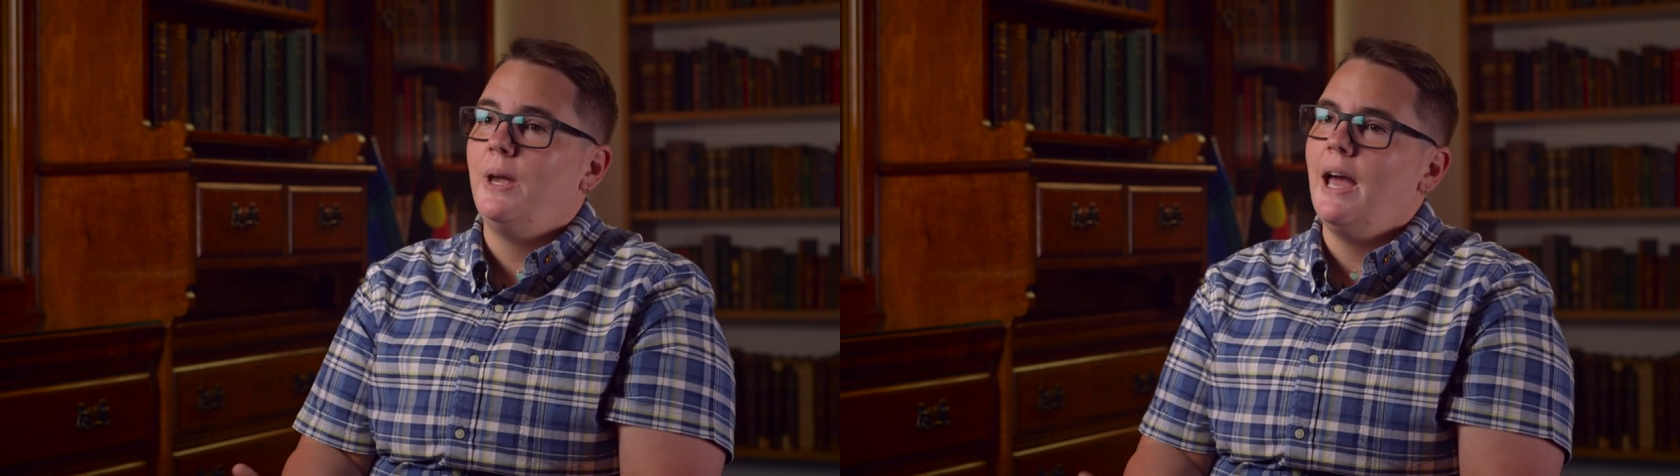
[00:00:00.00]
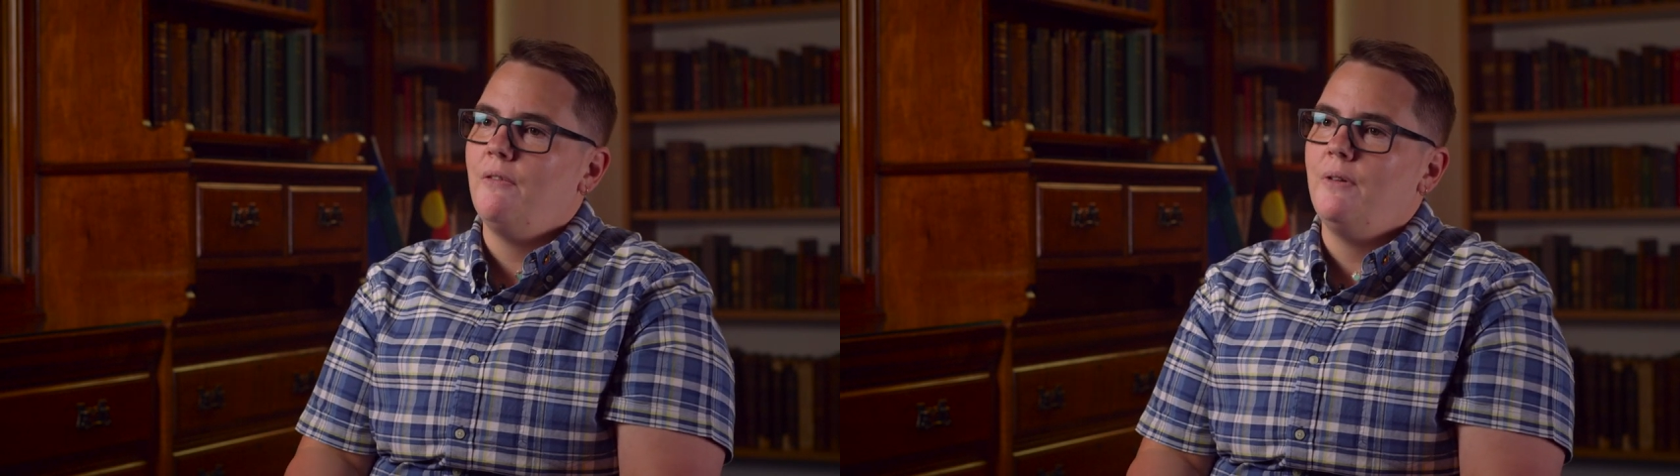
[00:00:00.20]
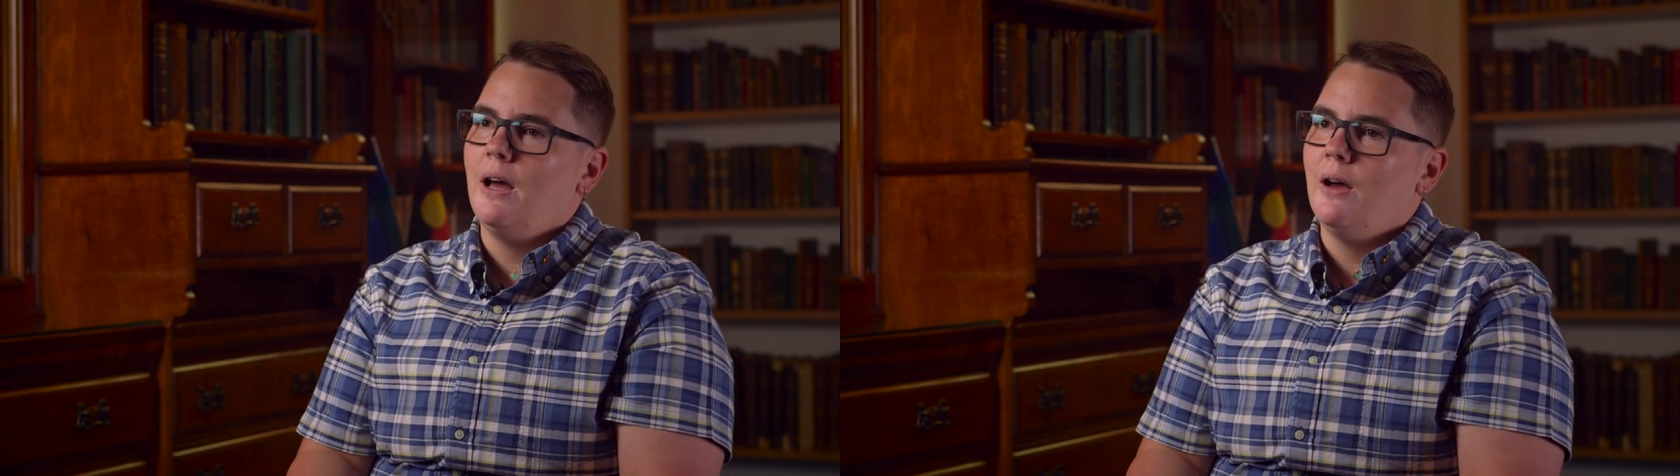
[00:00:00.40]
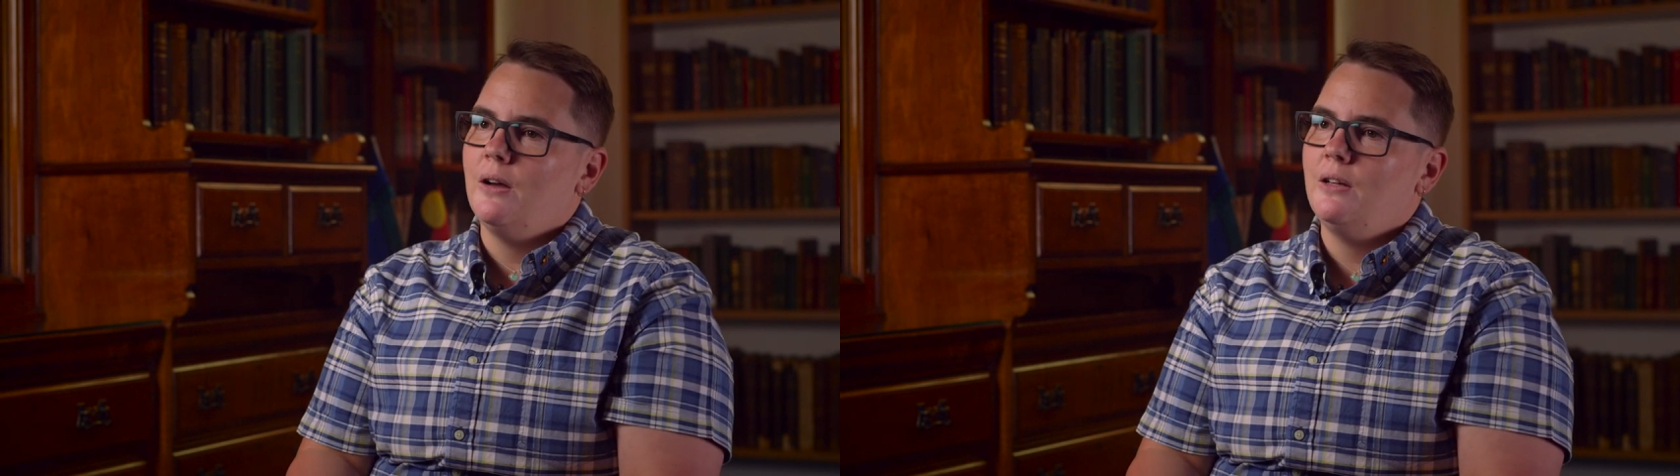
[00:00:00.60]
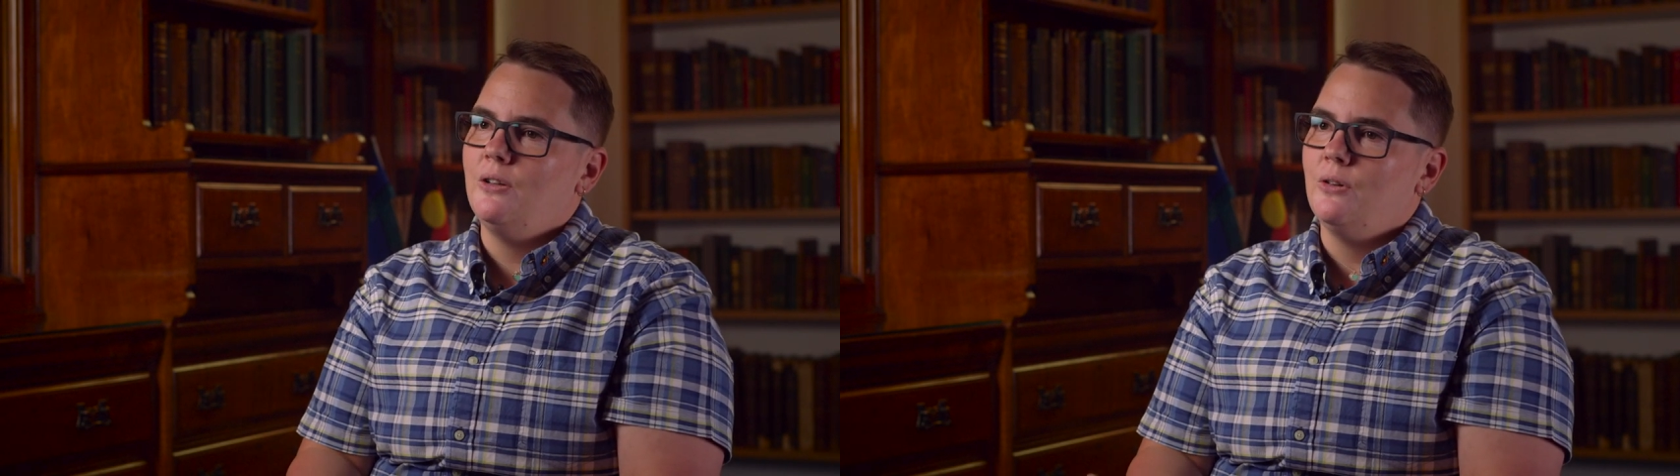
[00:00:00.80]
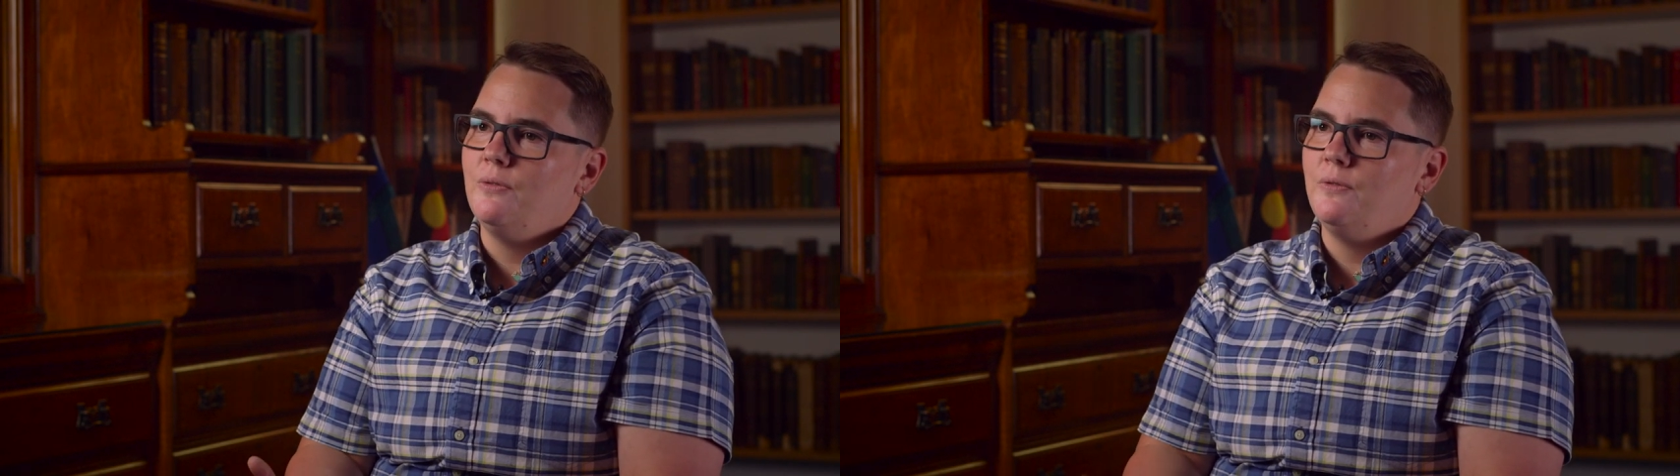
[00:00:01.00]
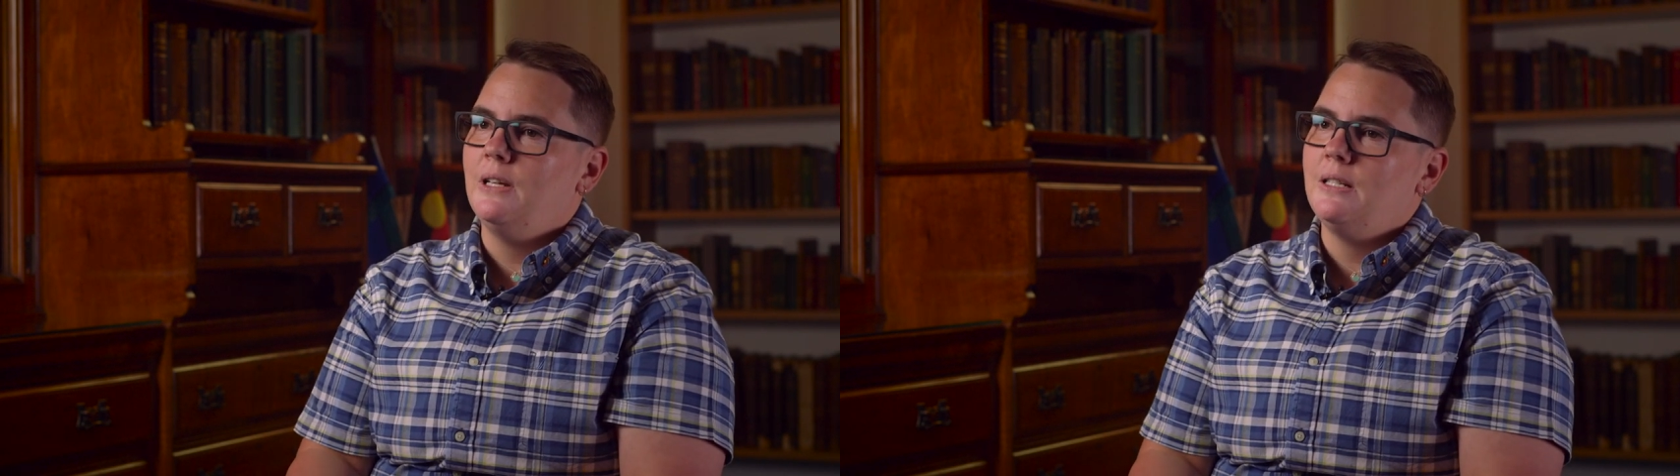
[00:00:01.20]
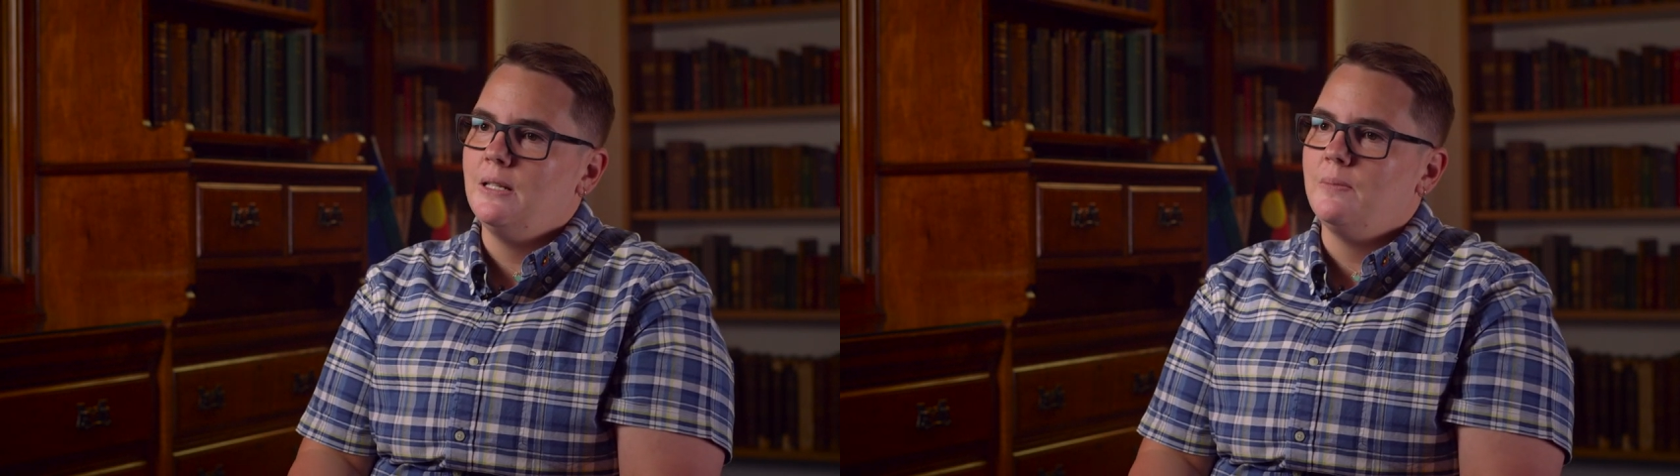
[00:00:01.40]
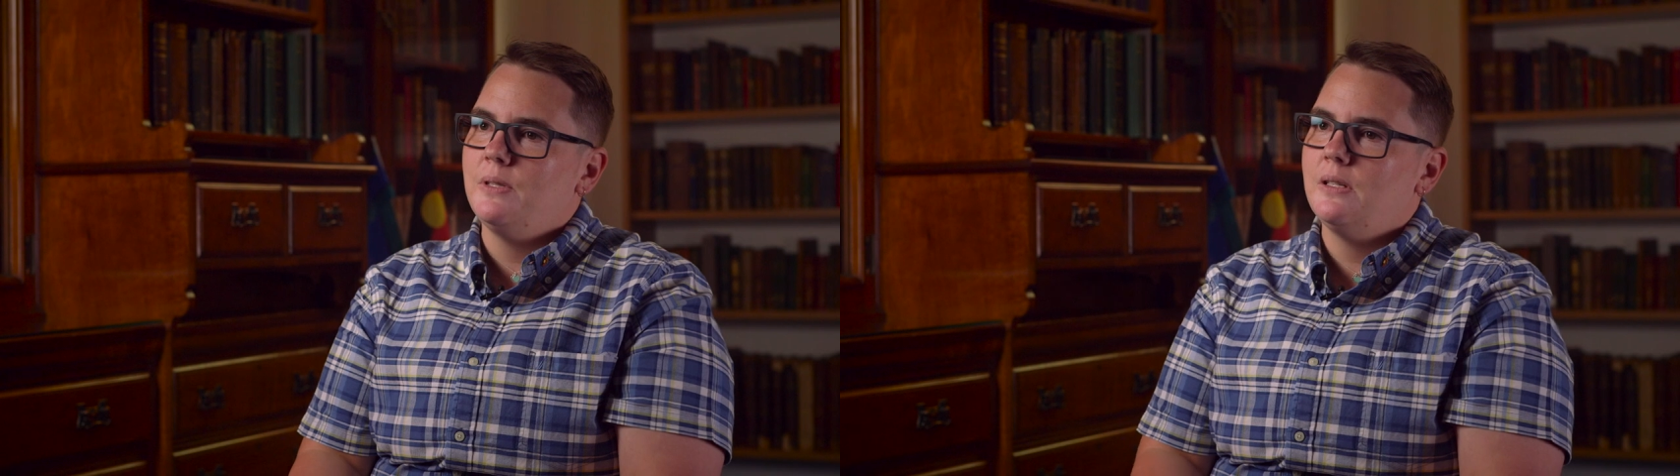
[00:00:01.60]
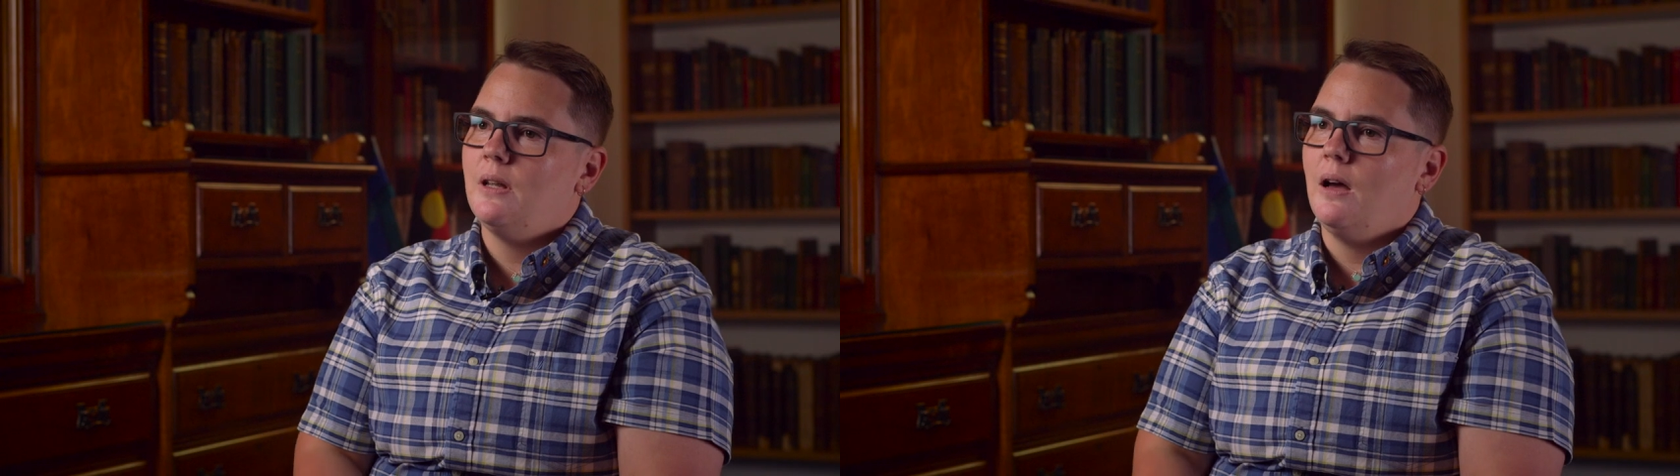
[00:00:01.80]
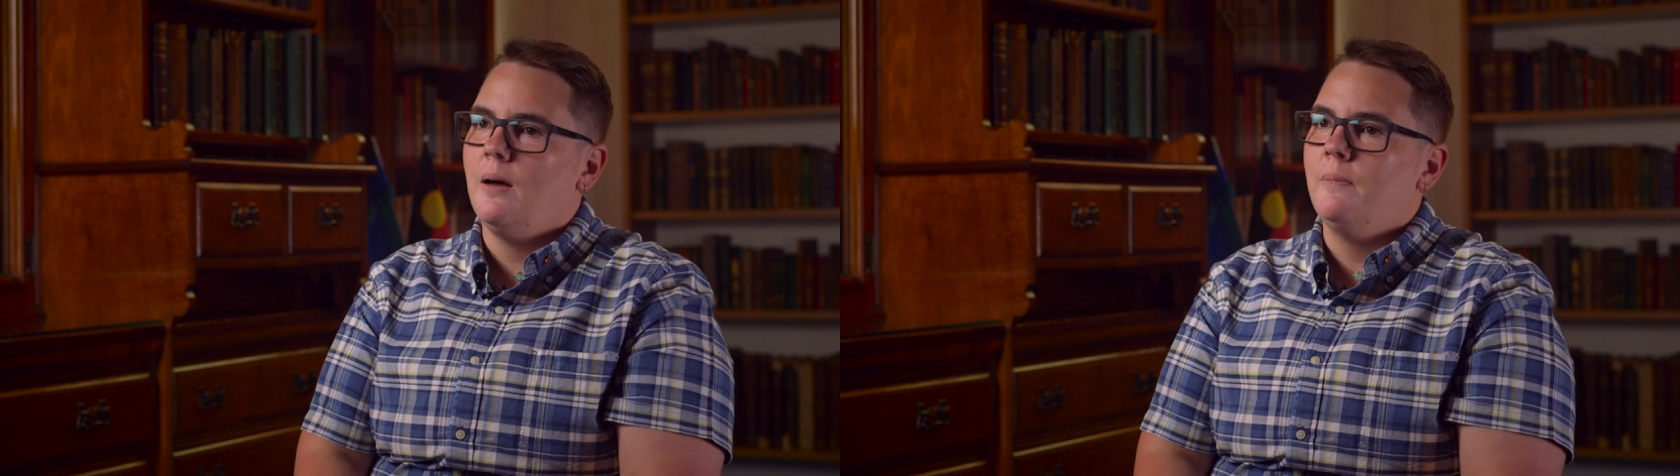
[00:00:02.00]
we have at our, you know, fingertips,